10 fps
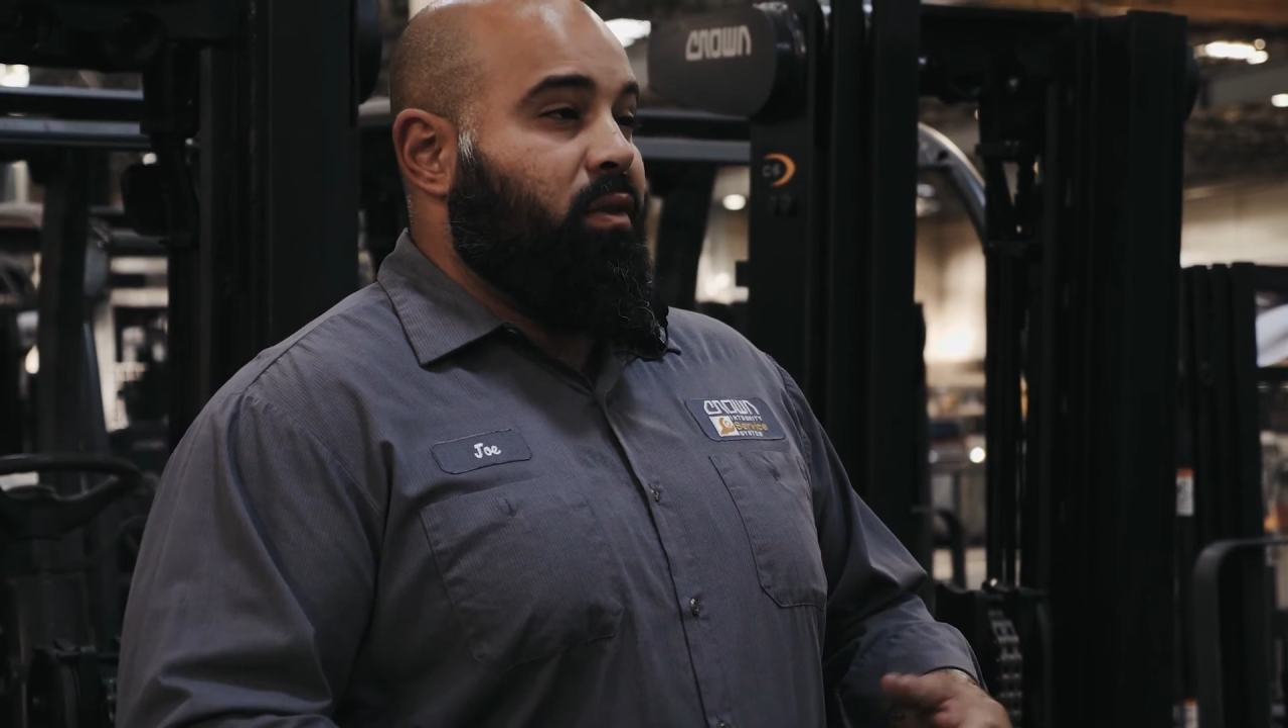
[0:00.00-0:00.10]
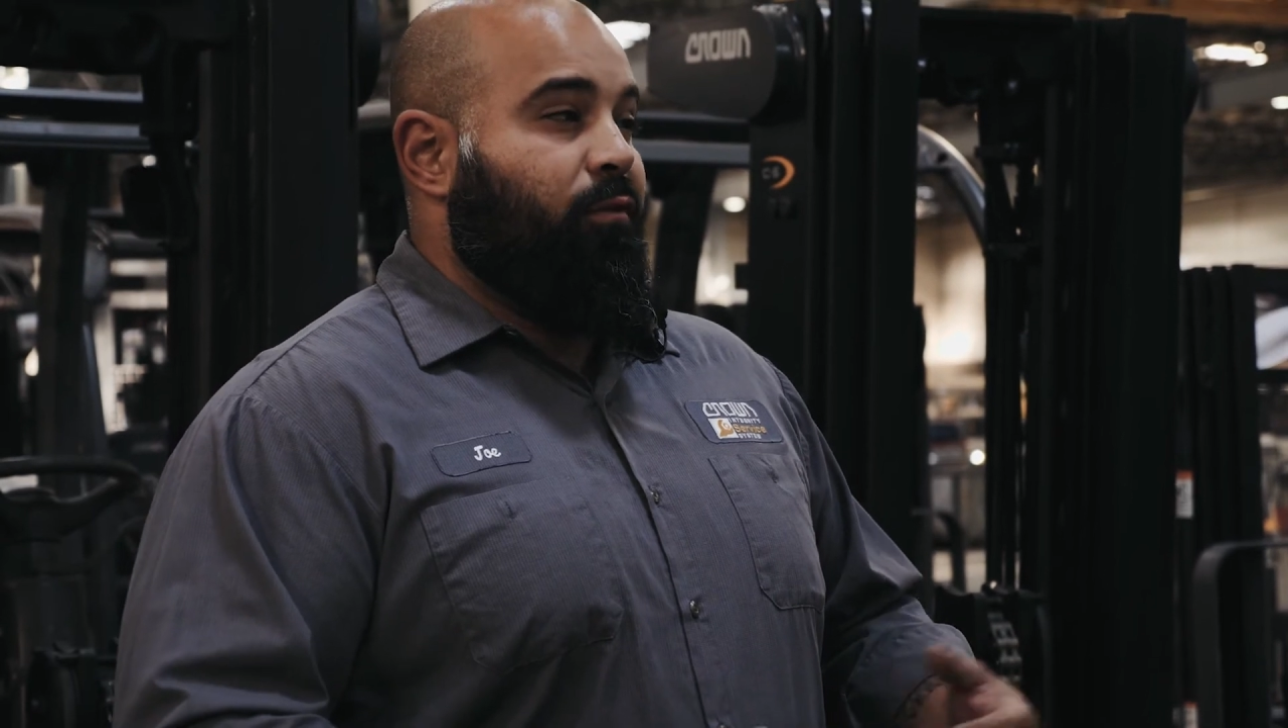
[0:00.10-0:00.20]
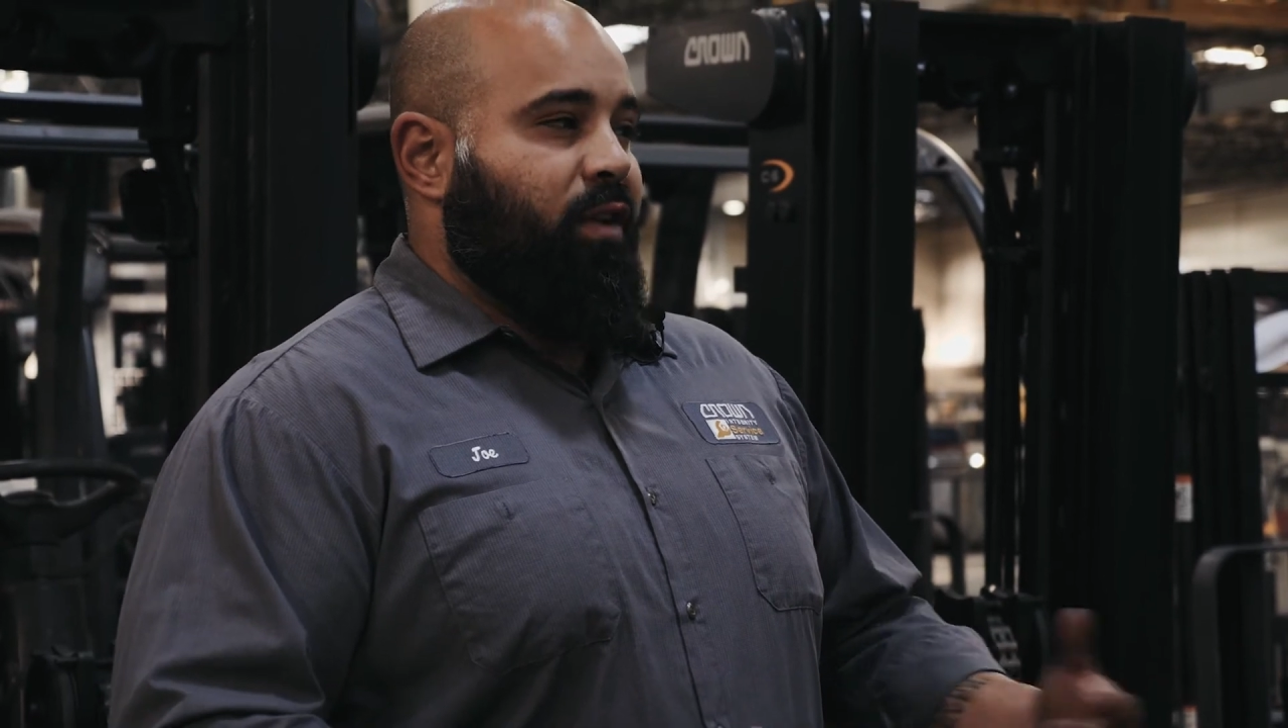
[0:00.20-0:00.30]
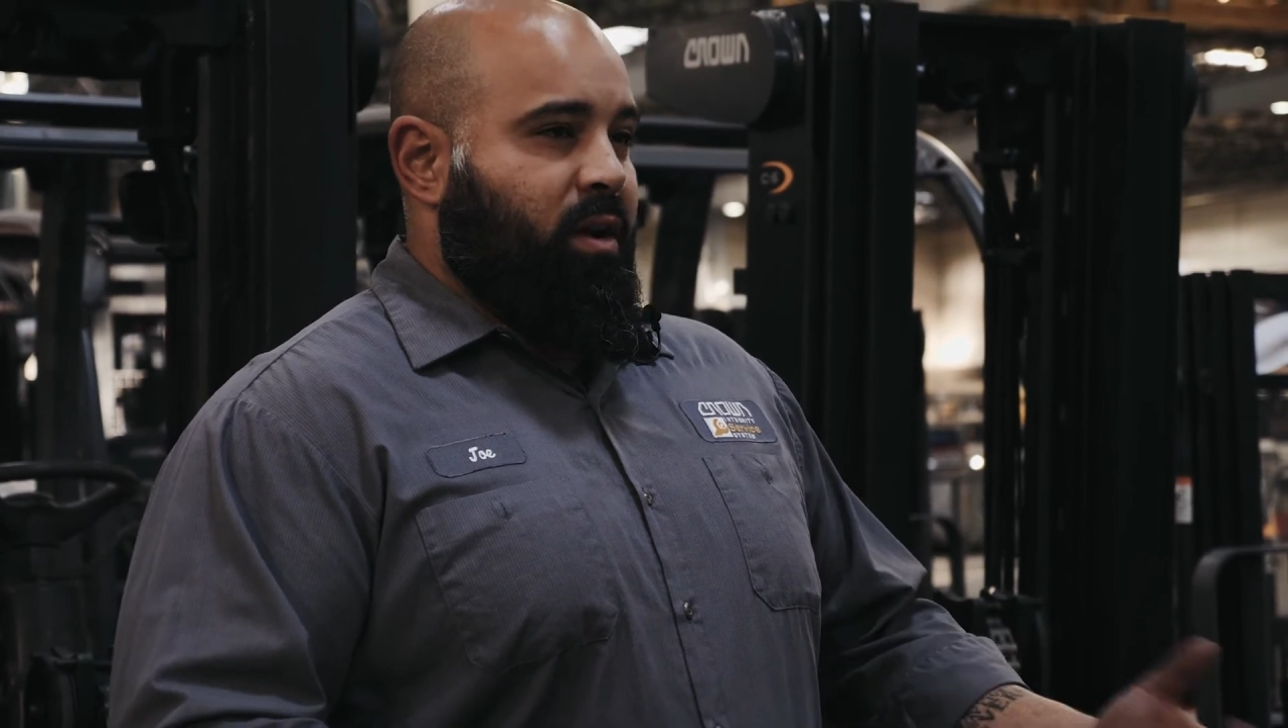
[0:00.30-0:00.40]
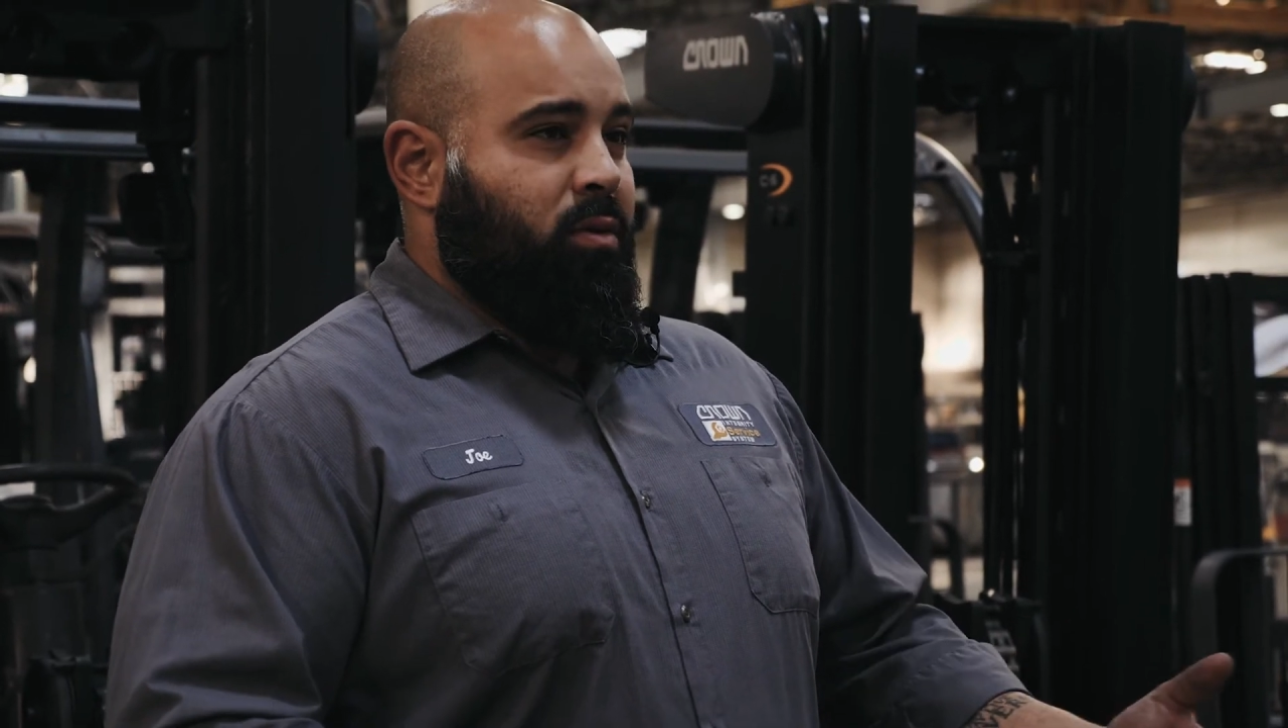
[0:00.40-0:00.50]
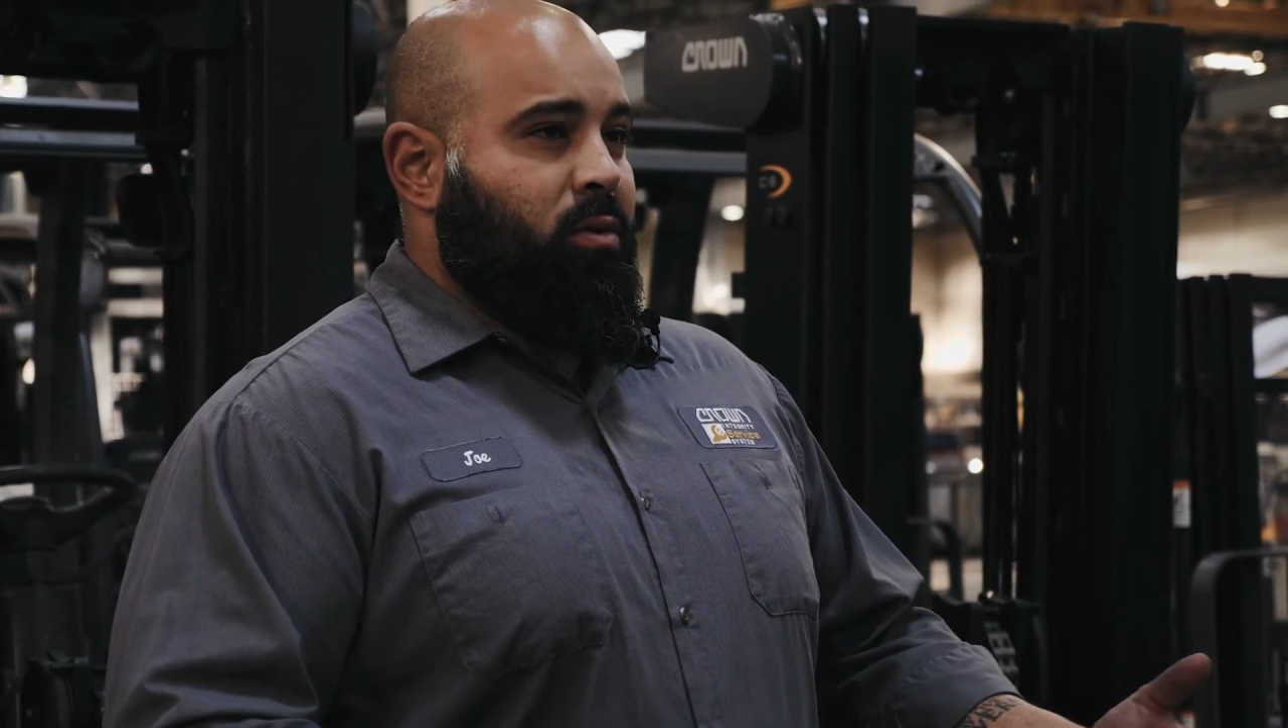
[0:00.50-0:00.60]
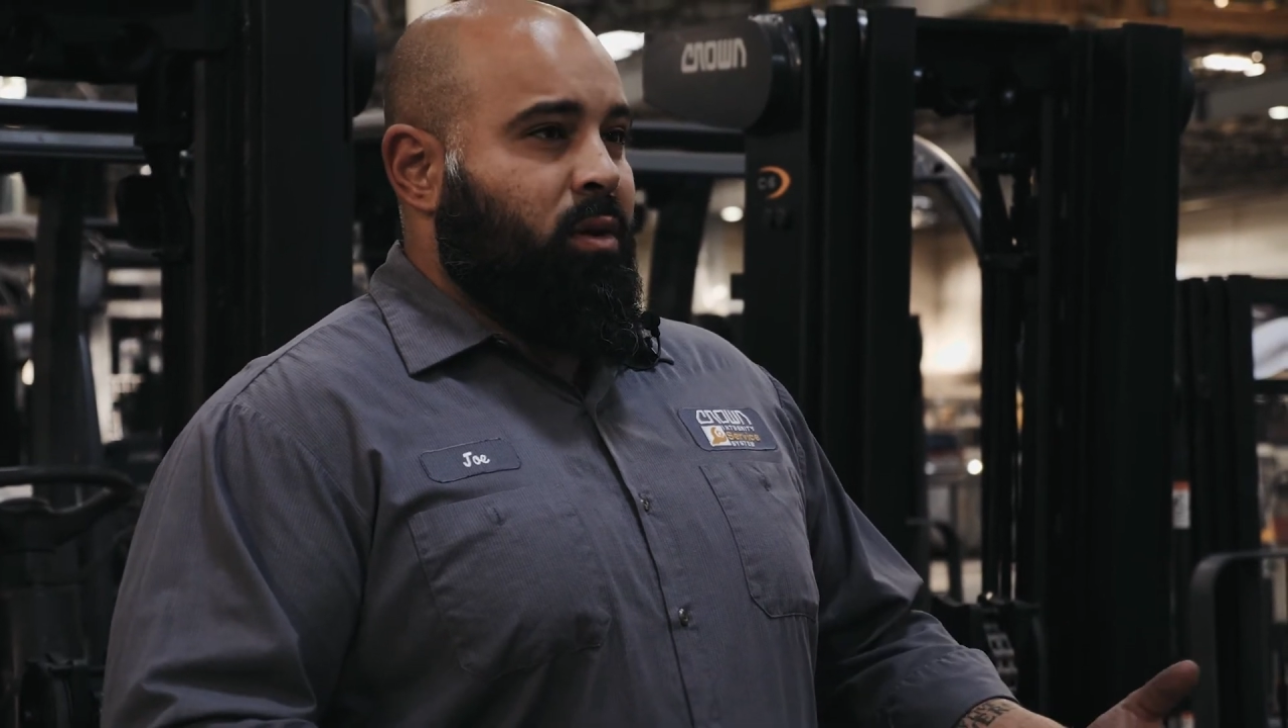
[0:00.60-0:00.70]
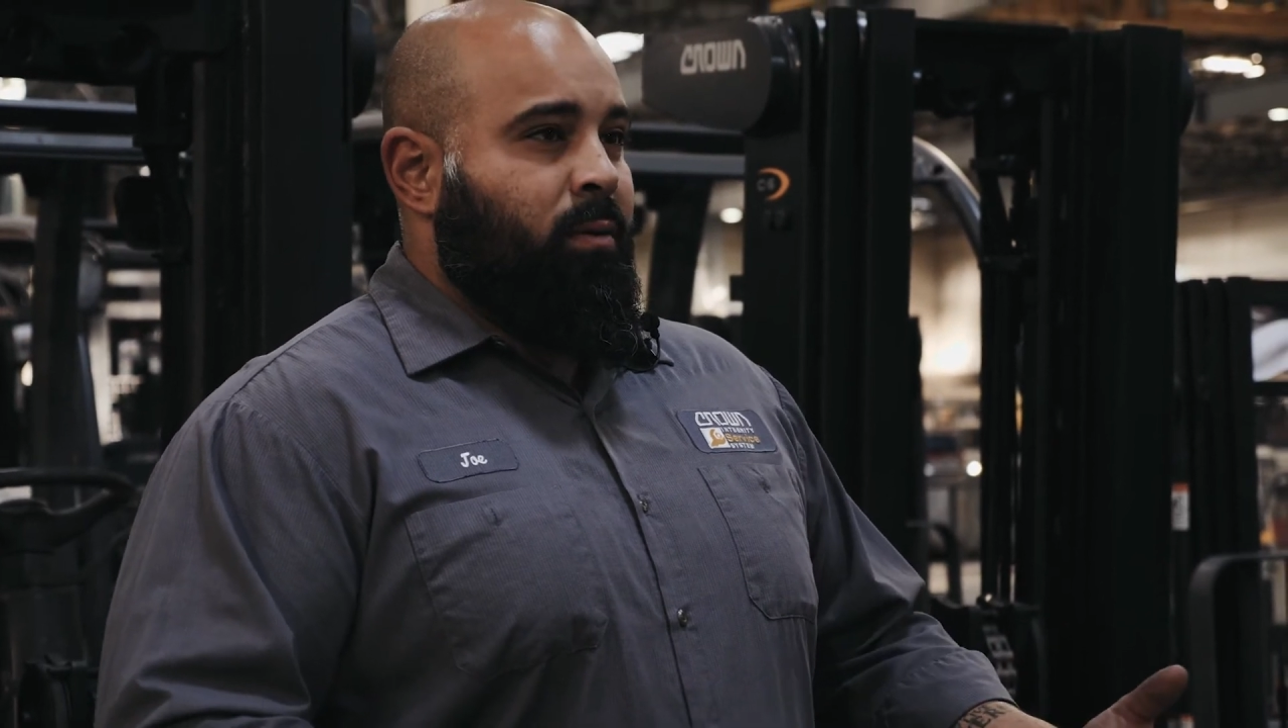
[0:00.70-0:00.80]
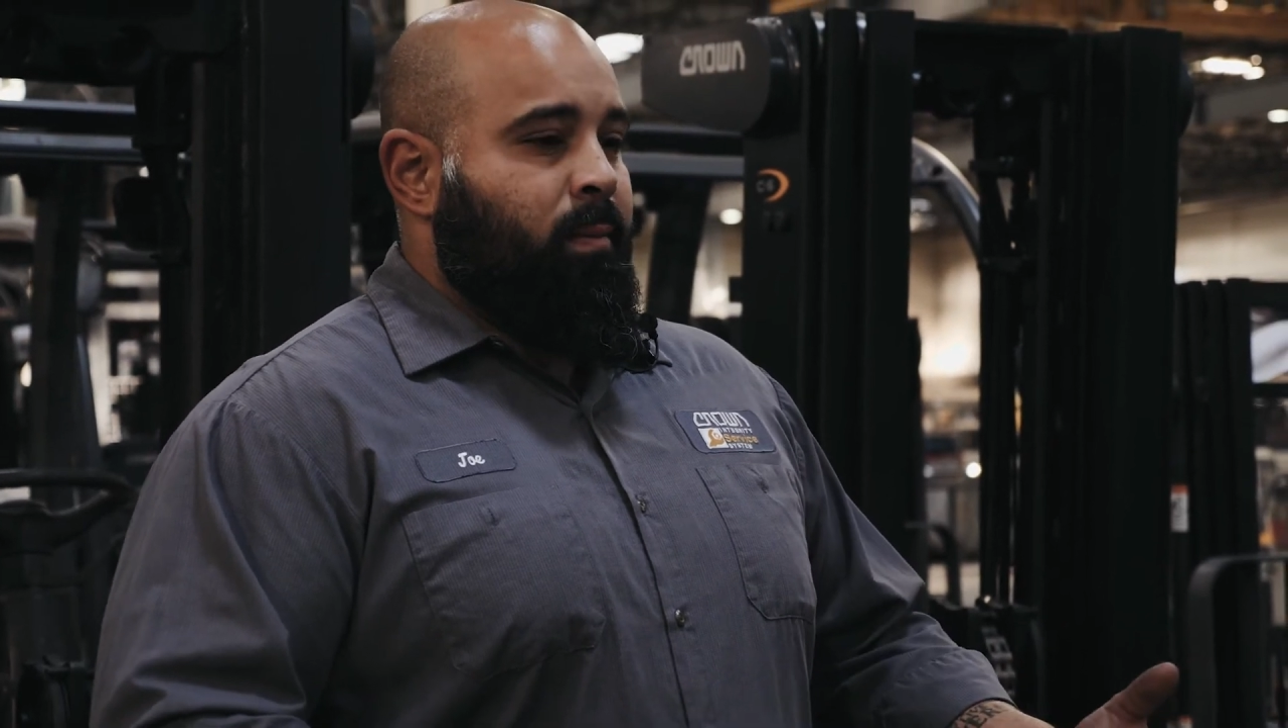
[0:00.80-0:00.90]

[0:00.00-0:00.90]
in the field